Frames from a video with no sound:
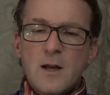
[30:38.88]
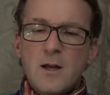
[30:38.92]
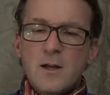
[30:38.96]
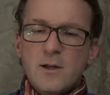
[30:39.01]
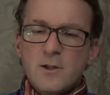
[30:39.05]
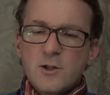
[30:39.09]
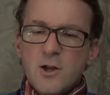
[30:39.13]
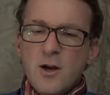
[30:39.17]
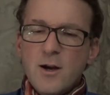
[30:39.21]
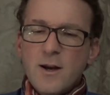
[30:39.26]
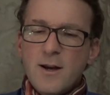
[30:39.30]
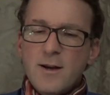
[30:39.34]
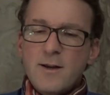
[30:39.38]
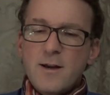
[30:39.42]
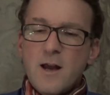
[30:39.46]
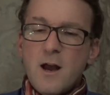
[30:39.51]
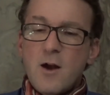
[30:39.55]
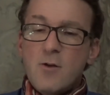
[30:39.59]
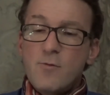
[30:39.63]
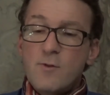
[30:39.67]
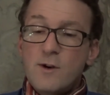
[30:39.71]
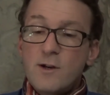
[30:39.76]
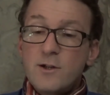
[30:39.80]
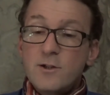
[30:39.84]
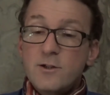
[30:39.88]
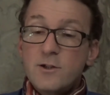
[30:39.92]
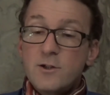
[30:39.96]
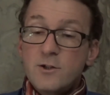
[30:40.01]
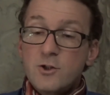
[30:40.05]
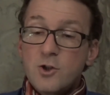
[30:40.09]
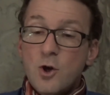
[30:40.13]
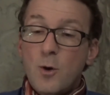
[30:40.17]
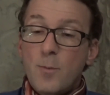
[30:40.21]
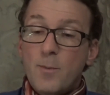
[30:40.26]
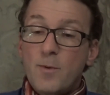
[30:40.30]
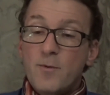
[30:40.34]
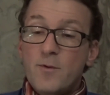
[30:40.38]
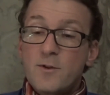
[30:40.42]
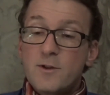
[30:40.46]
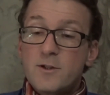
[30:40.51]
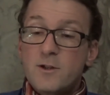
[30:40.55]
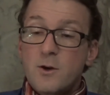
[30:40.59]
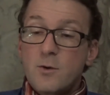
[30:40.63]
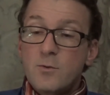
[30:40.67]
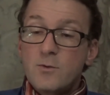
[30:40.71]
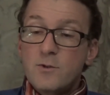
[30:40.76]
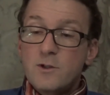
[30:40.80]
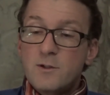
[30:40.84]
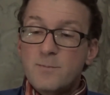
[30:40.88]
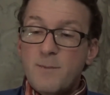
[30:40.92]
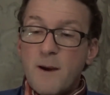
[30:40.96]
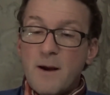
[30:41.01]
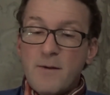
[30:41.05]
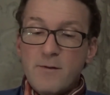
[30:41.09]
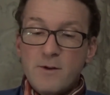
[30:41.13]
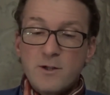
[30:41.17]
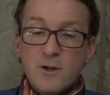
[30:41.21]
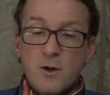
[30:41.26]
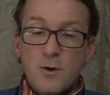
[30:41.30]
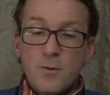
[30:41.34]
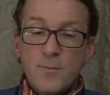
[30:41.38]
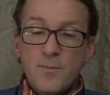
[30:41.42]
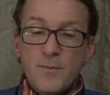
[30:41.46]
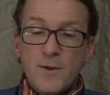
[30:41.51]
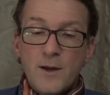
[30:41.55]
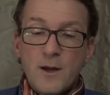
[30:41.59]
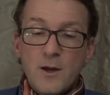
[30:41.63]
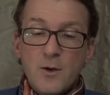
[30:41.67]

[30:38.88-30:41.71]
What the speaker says: Charlie had now reached the top of the Sultan's parasol,